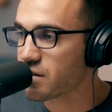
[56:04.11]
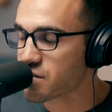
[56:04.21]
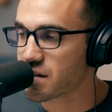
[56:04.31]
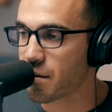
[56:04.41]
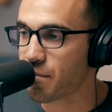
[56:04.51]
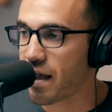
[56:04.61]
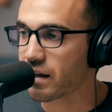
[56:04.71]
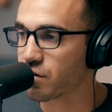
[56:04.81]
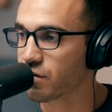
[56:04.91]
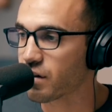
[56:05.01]
then you step
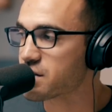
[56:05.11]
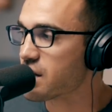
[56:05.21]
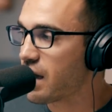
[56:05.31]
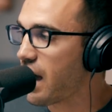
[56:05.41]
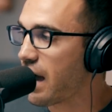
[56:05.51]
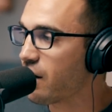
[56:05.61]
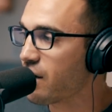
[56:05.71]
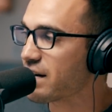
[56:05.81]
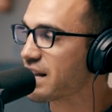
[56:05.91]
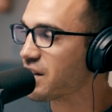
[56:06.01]
back and you realize I don't
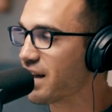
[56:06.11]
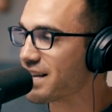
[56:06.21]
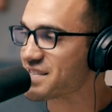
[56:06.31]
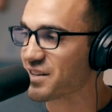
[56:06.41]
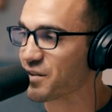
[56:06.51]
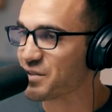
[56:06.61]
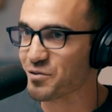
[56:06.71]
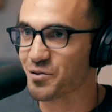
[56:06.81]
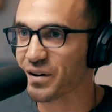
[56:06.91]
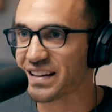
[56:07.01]
have any clients that are in New
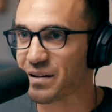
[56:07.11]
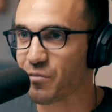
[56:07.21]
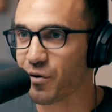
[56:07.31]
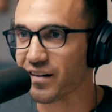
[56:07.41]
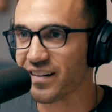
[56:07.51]
York anymore.